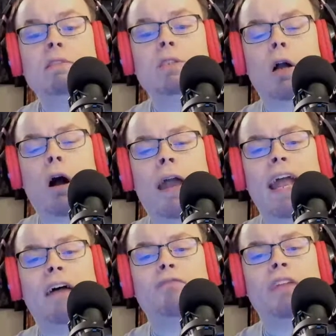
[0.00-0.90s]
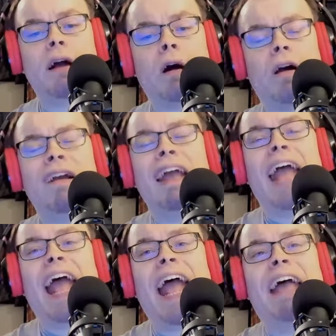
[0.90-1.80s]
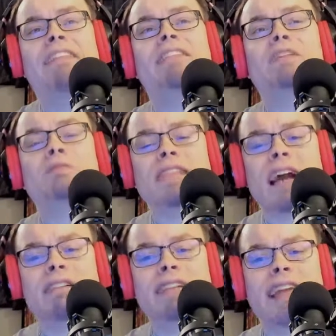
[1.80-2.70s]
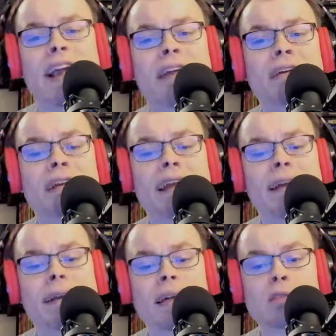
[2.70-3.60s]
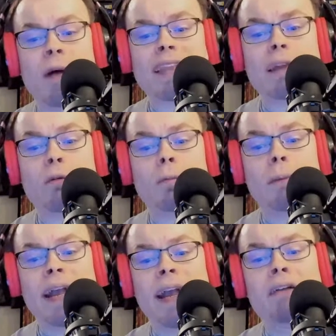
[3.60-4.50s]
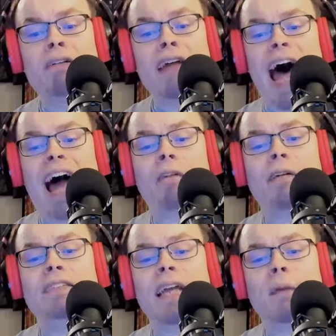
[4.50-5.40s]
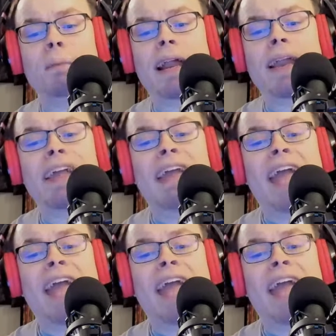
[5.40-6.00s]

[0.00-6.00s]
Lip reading: took on FTR, and this was everything you'd expect it would be out of a 10-minute